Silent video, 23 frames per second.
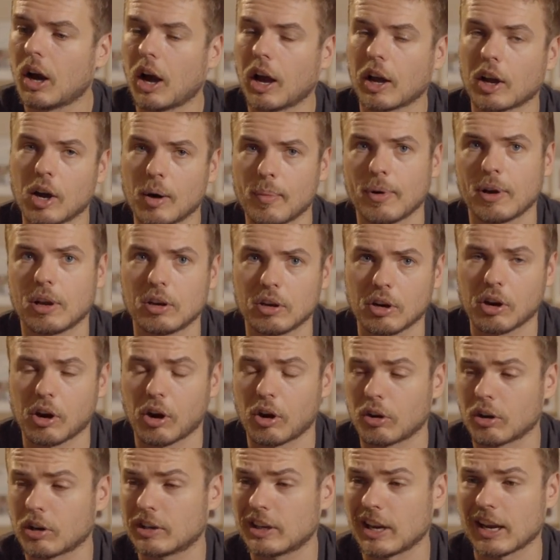I got my own
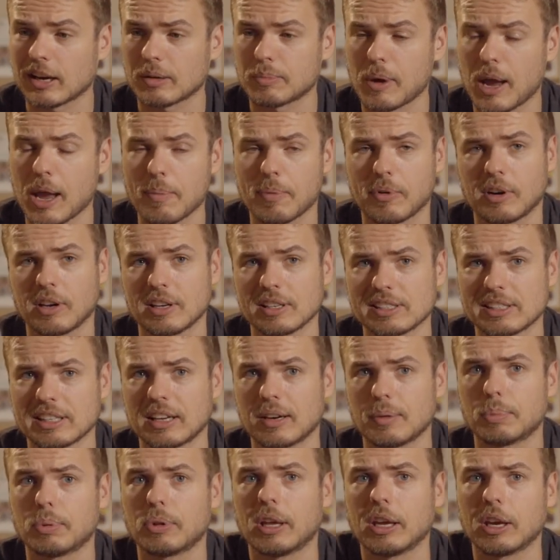contact paper and I
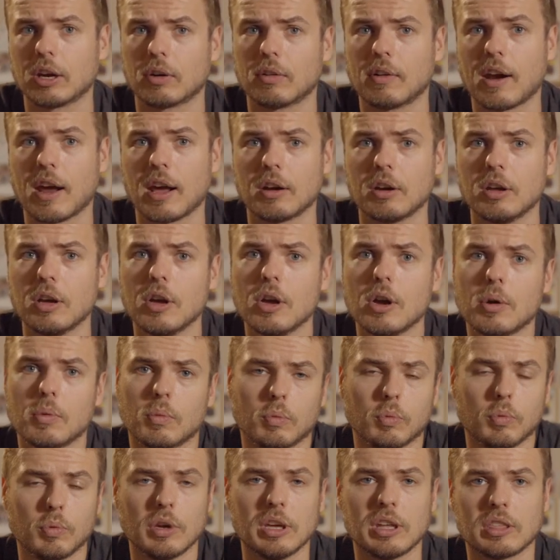started playing around
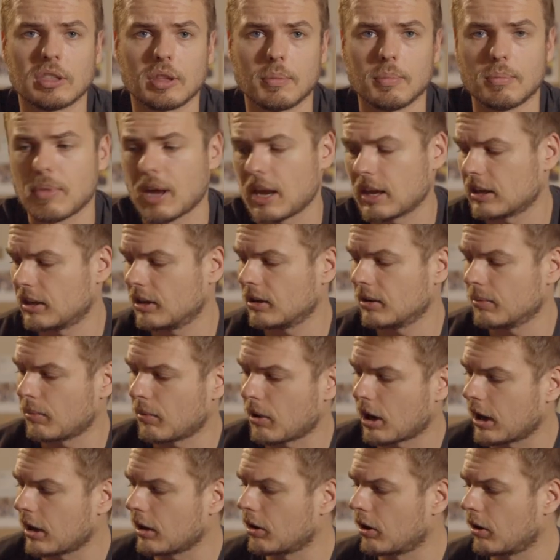with making
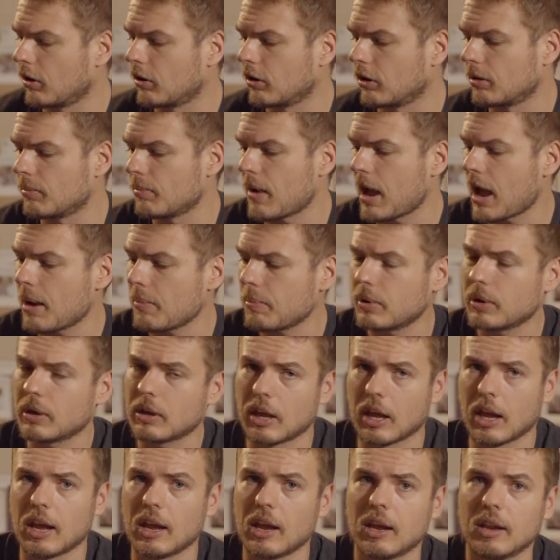my own map
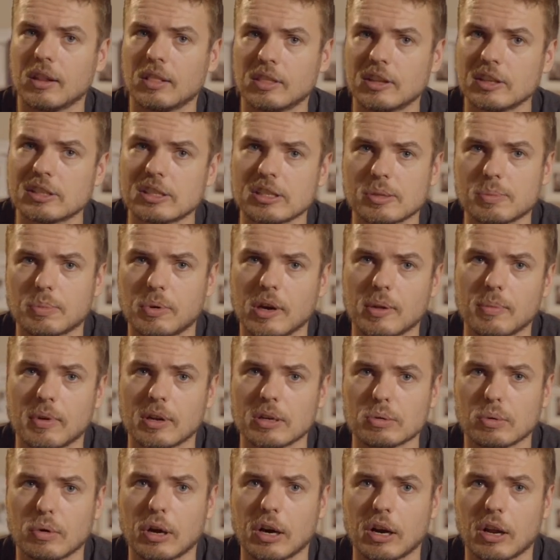and this is pretty
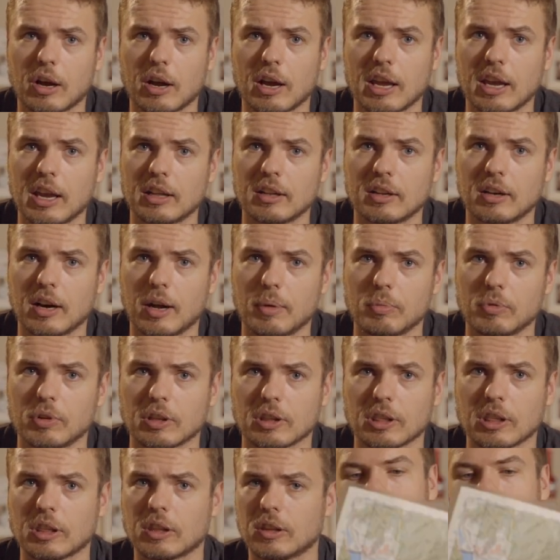much what I ended up with.